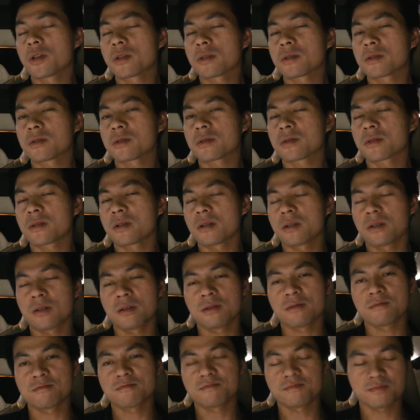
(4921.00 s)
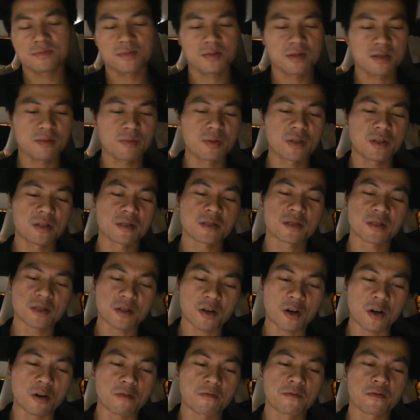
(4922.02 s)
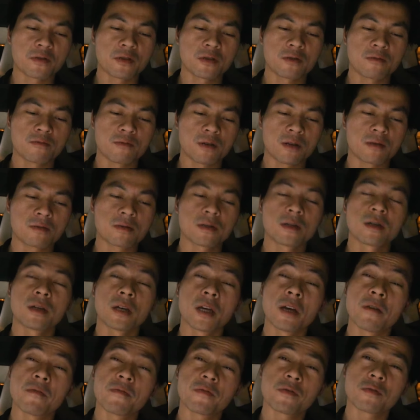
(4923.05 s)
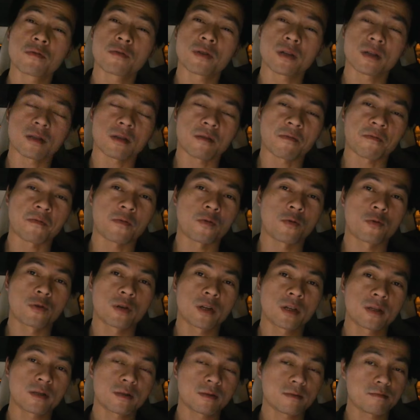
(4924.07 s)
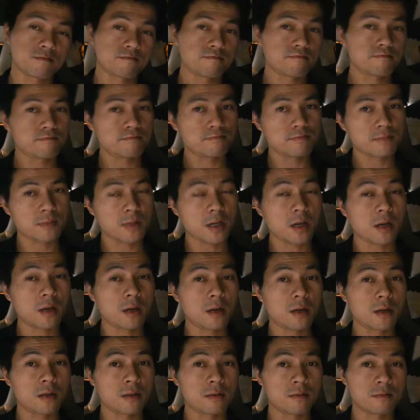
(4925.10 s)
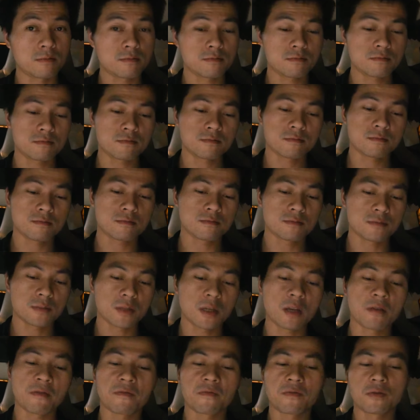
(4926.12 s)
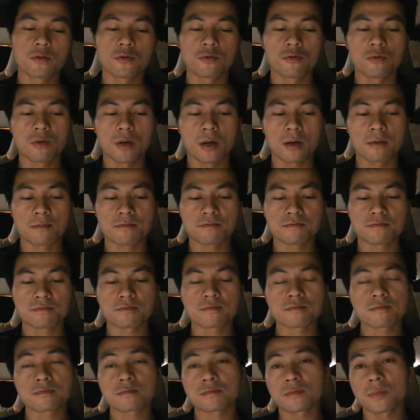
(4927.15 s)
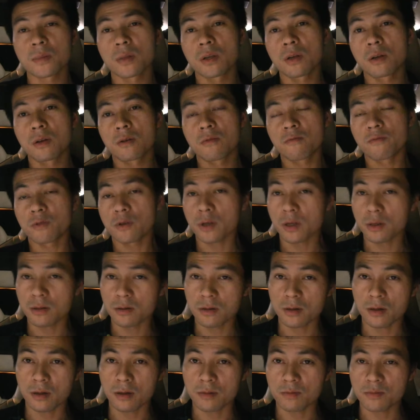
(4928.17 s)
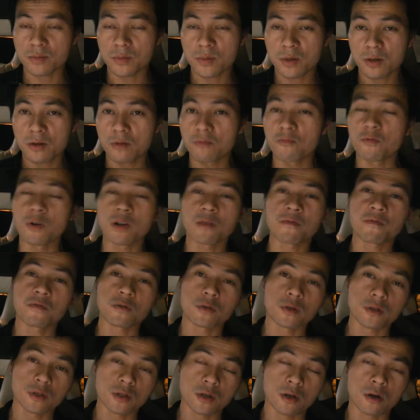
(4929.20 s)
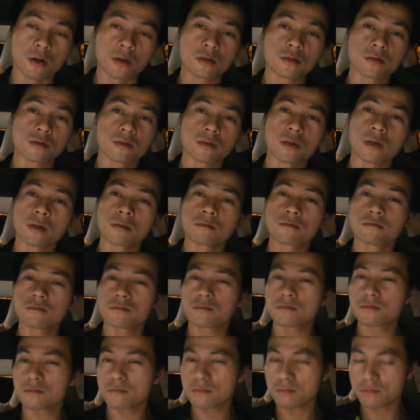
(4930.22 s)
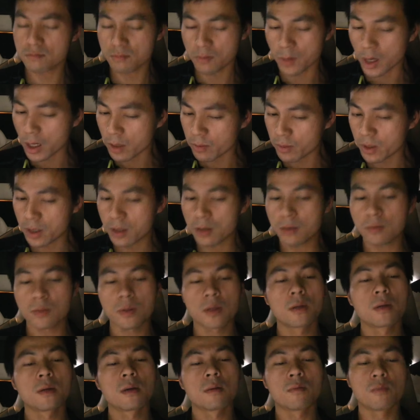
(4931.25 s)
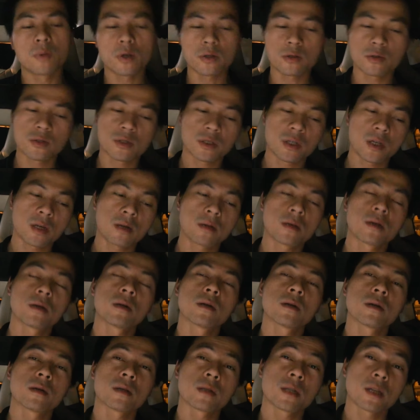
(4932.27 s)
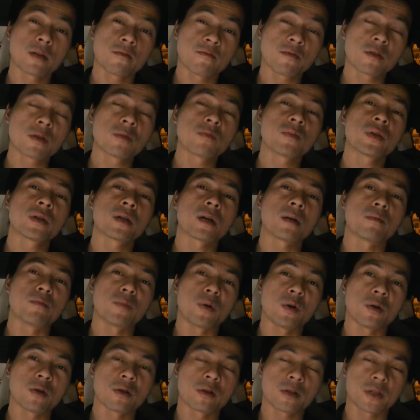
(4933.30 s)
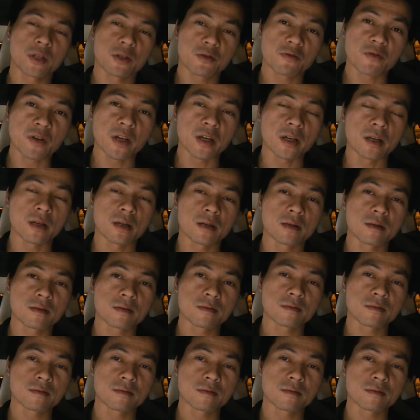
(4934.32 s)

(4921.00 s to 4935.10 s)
it? Um, I mean, is this car for you? Well, if you can afford it, and if you um, we can um, wait for the charge, then maybe. But you see, there will be a Model three